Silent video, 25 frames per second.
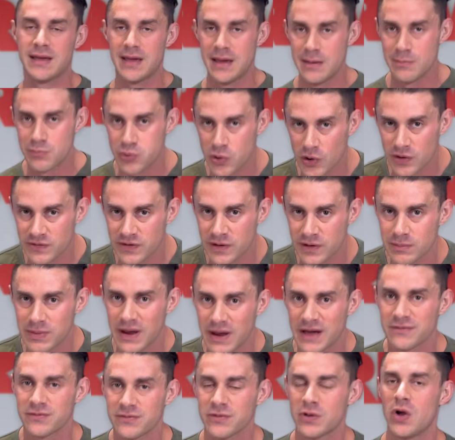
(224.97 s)
improving
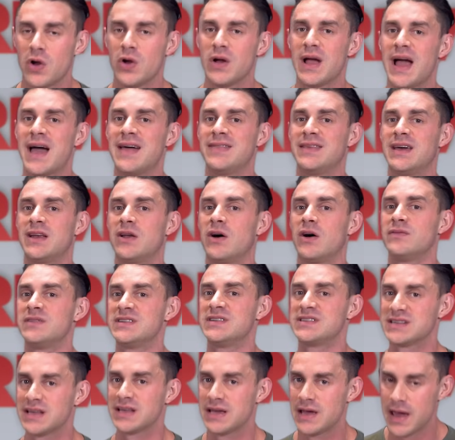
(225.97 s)
blood flow, and then
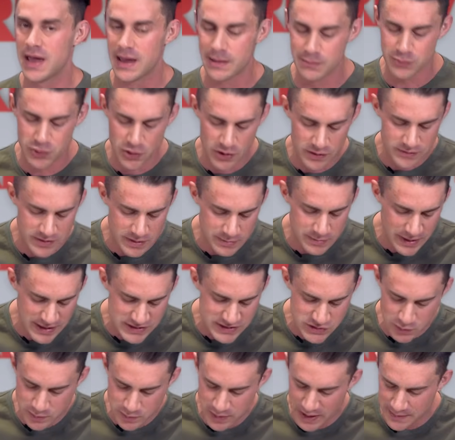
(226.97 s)
obviously improving
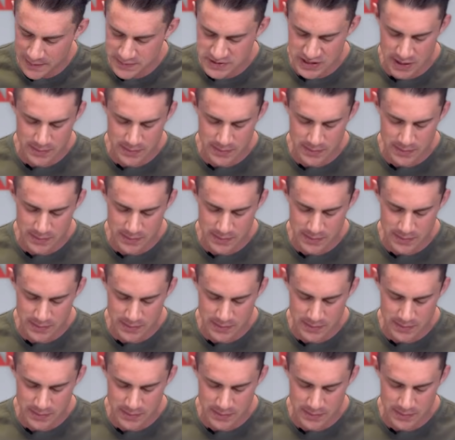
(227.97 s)
muscle pumps.